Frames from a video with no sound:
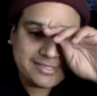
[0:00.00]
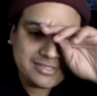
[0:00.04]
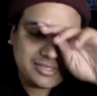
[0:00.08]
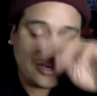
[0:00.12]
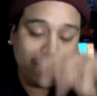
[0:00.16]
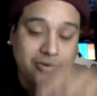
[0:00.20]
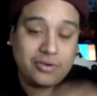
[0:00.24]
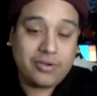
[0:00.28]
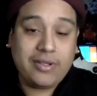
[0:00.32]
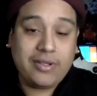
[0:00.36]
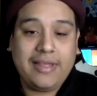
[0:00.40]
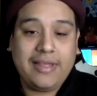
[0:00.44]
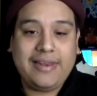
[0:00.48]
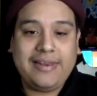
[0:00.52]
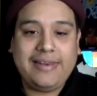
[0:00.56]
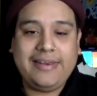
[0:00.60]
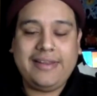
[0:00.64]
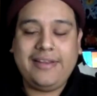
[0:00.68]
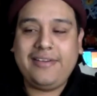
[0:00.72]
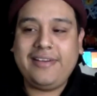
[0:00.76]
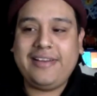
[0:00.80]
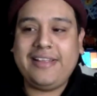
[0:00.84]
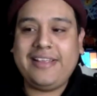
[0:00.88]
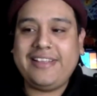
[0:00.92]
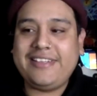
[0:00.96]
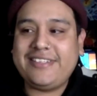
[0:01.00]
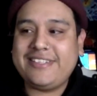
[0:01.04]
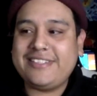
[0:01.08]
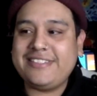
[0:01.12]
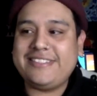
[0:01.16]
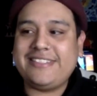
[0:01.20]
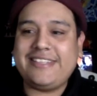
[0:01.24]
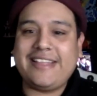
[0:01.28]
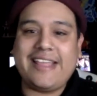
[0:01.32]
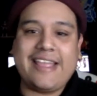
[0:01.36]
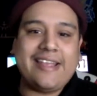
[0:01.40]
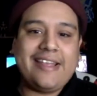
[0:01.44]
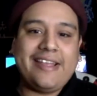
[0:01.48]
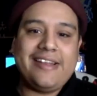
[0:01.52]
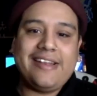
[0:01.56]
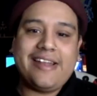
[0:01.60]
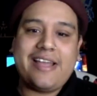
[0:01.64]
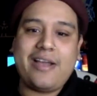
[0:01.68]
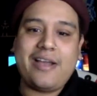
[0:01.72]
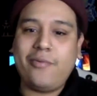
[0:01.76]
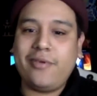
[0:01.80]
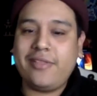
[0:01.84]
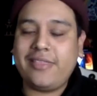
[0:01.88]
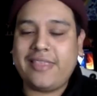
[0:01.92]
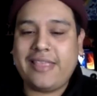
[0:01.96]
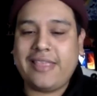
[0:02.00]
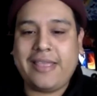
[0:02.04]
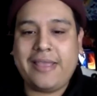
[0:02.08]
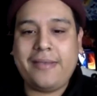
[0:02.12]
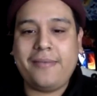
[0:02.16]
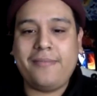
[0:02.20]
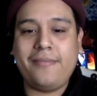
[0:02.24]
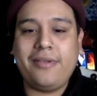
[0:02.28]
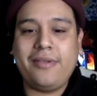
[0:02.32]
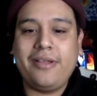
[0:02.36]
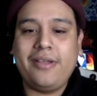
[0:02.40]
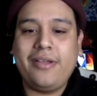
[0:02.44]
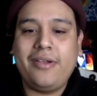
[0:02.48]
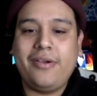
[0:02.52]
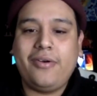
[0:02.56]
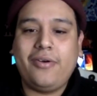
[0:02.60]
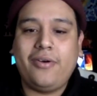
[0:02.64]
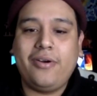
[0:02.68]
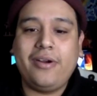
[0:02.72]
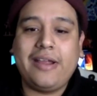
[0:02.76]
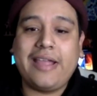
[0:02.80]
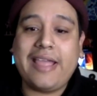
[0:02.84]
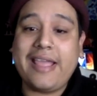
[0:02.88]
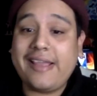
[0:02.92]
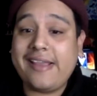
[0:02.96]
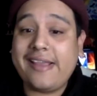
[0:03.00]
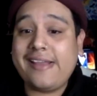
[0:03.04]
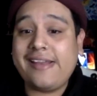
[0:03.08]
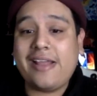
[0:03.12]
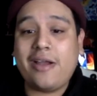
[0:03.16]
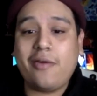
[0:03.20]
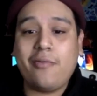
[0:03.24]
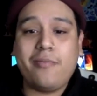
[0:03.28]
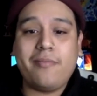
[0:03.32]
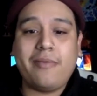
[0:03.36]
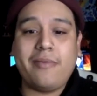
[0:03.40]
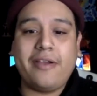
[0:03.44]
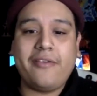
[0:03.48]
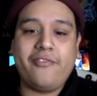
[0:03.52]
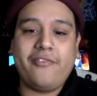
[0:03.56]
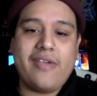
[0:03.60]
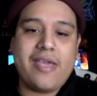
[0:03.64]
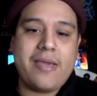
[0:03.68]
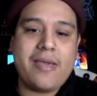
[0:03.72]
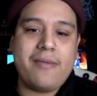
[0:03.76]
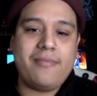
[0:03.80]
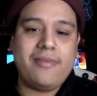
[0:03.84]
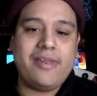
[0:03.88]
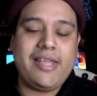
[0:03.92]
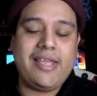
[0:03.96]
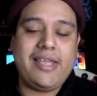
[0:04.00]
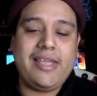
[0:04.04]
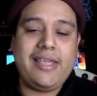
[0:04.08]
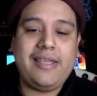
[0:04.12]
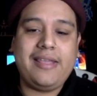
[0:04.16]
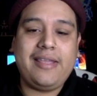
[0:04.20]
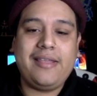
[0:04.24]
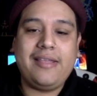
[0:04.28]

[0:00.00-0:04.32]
So literally just hanging out with them or hanging out with my family.